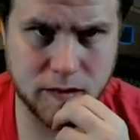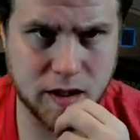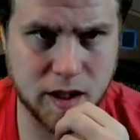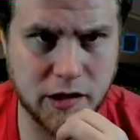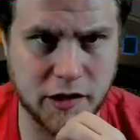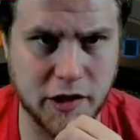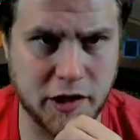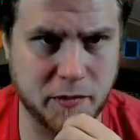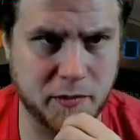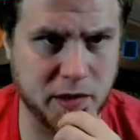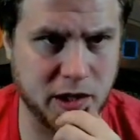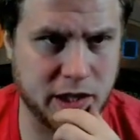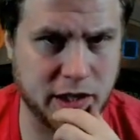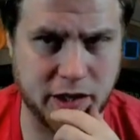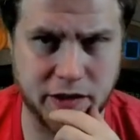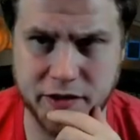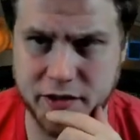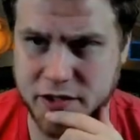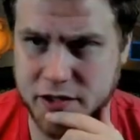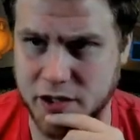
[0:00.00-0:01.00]
Their Blood
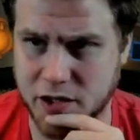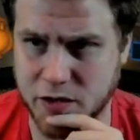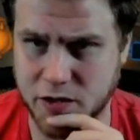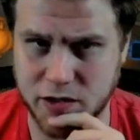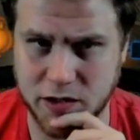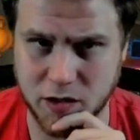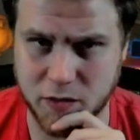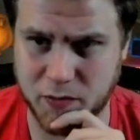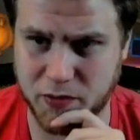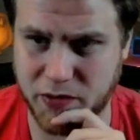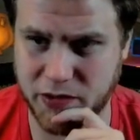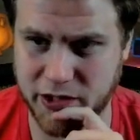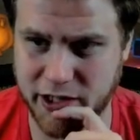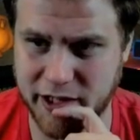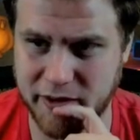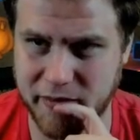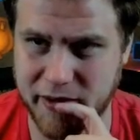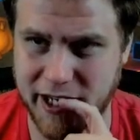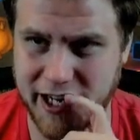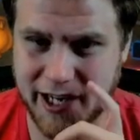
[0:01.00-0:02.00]
on the Snows look pretty
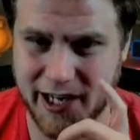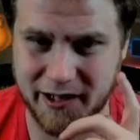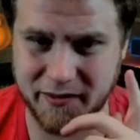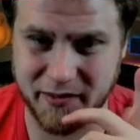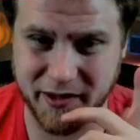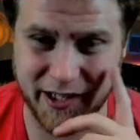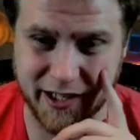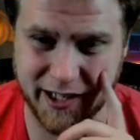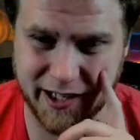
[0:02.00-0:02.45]
bad, but I